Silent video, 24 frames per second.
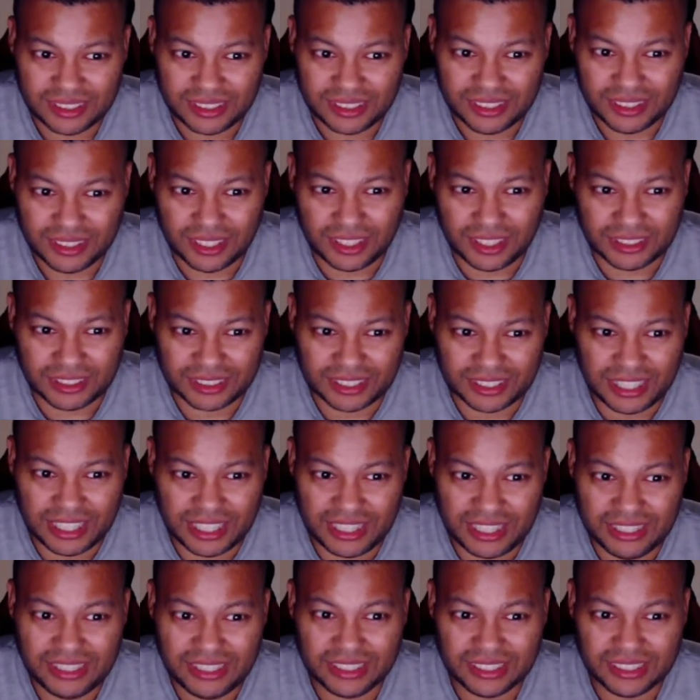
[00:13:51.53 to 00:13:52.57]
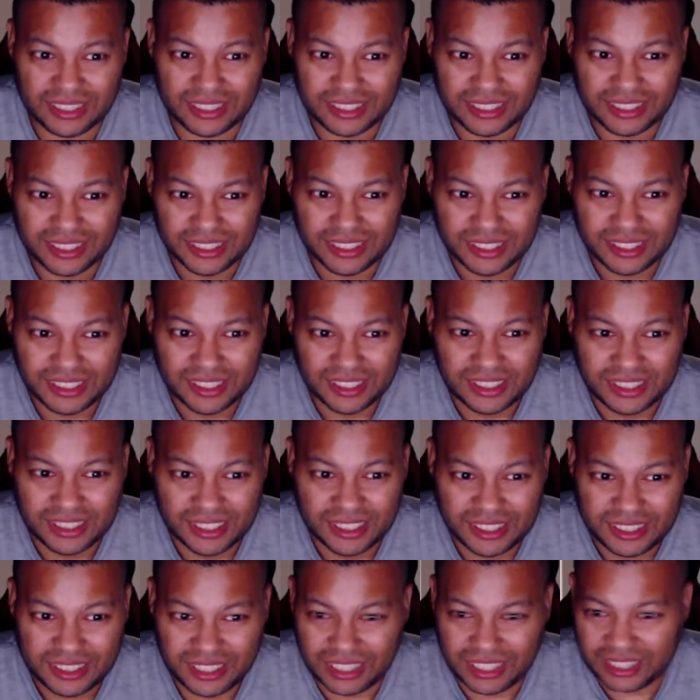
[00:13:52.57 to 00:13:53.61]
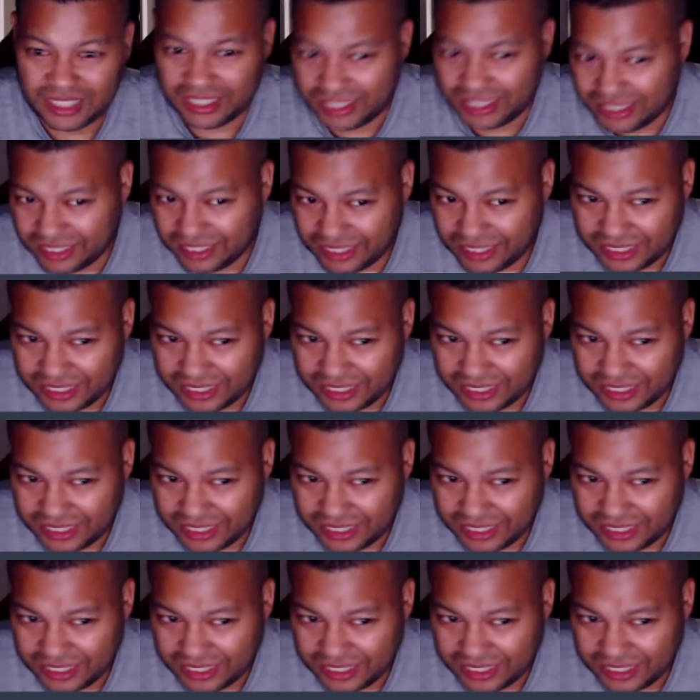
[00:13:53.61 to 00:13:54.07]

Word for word: You know what I'm saying? Like